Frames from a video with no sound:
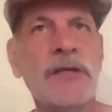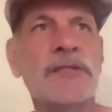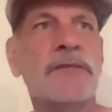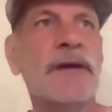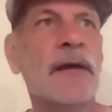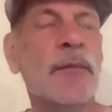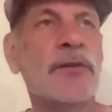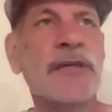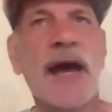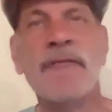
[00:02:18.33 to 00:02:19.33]
He's
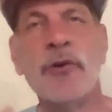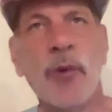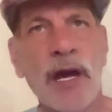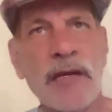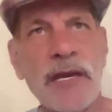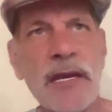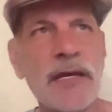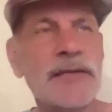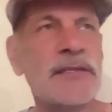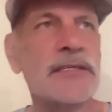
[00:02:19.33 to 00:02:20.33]
available to have new
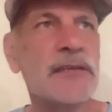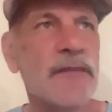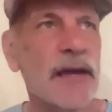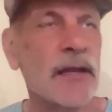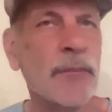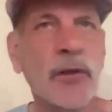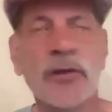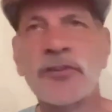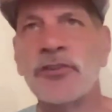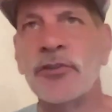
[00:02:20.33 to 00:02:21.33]
ideas. He's
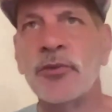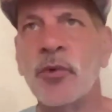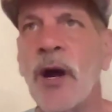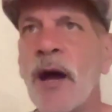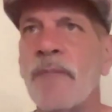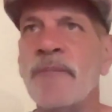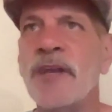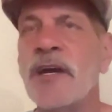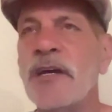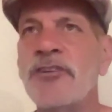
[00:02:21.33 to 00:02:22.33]
available to um,
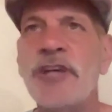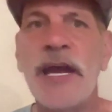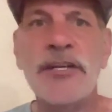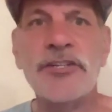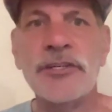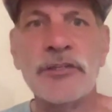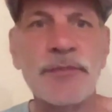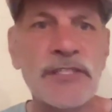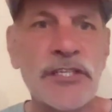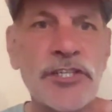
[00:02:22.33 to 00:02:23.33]
change his
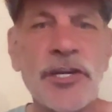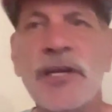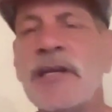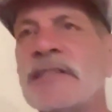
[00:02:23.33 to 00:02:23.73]
position.